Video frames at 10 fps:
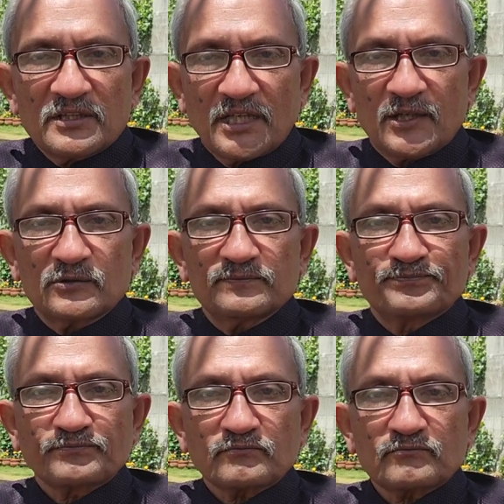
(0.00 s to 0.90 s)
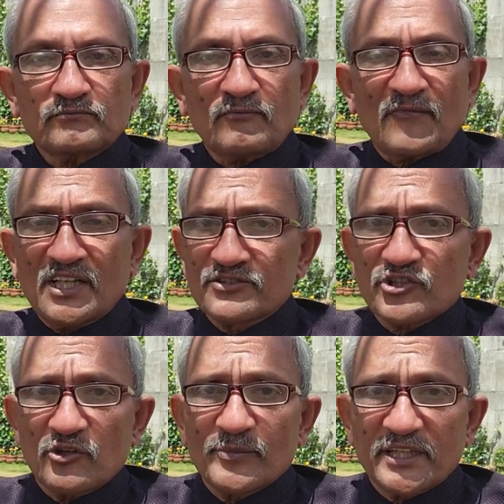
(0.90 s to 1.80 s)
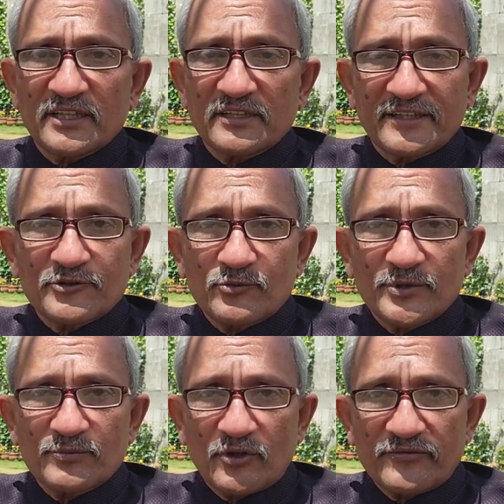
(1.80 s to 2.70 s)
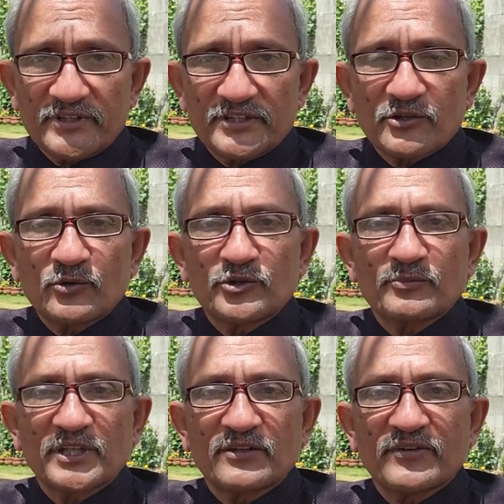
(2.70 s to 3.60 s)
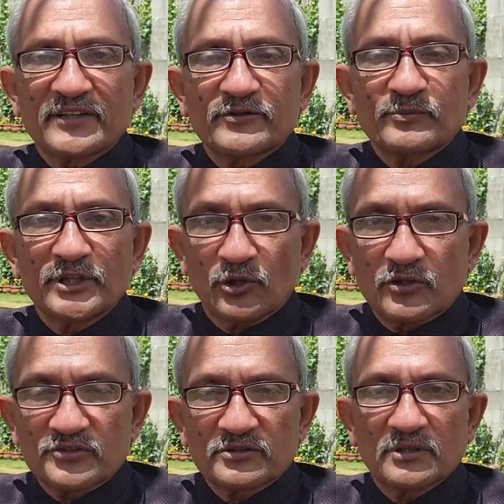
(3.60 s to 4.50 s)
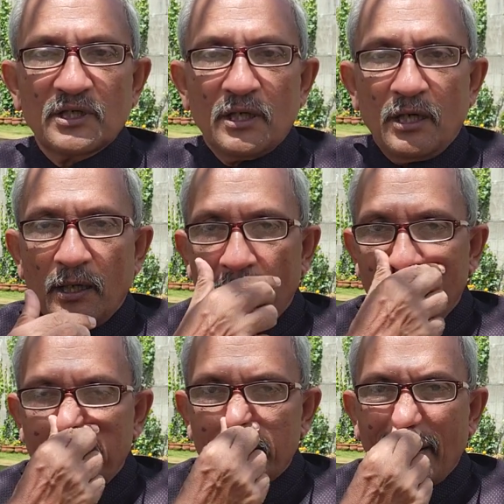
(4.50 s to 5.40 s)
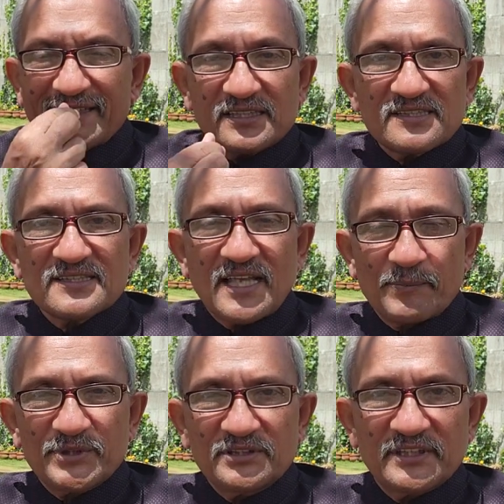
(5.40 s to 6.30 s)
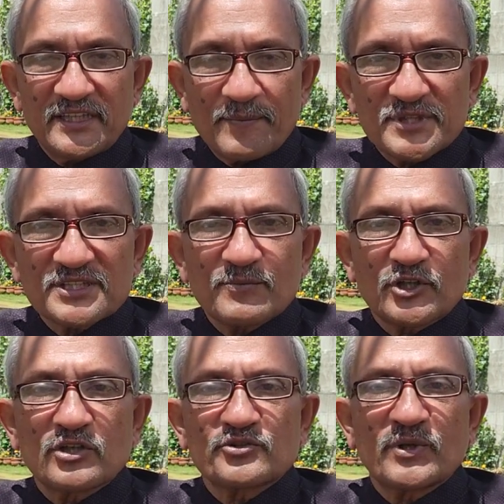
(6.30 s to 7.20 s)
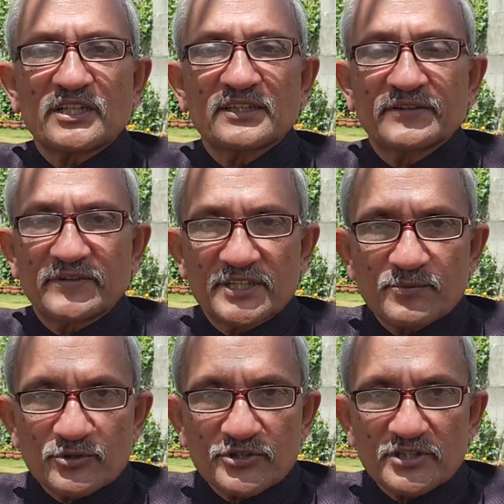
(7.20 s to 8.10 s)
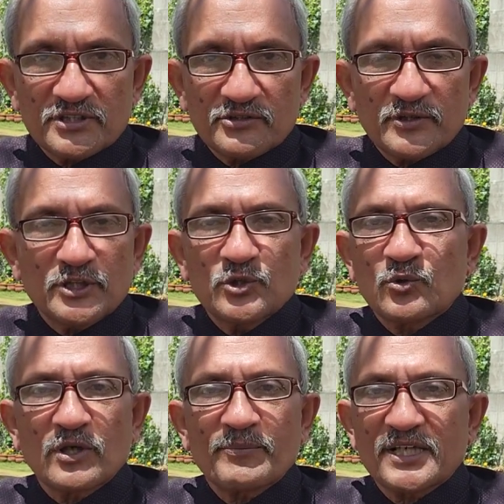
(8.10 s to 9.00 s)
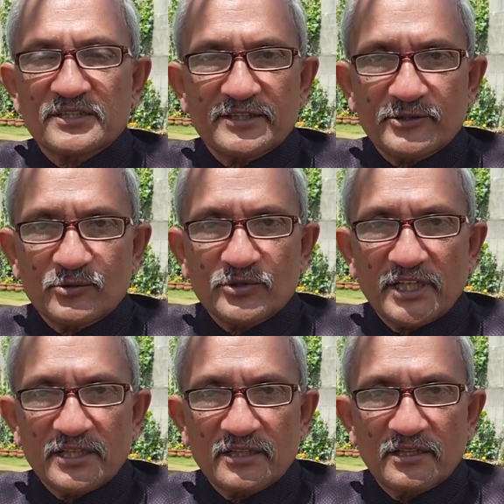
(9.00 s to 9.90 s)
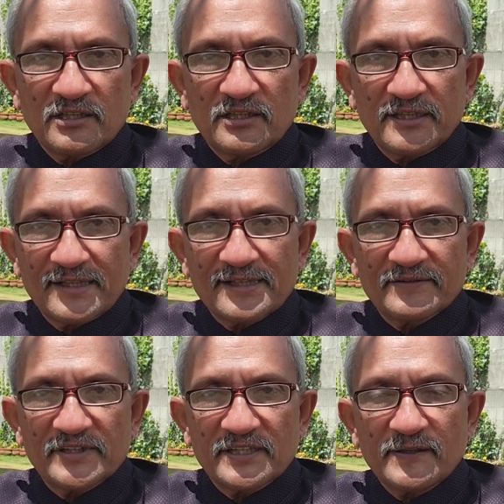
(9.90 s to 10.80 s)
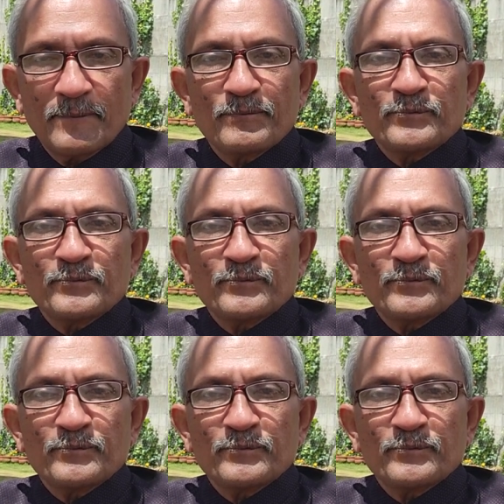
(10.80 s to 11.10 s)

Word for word: Now instead of making a 10 rupee profit you are going to make a 5 rupee loss. Uh, why does this happen? It happens because you had a leverage position, you had no capacity to take uh, delivery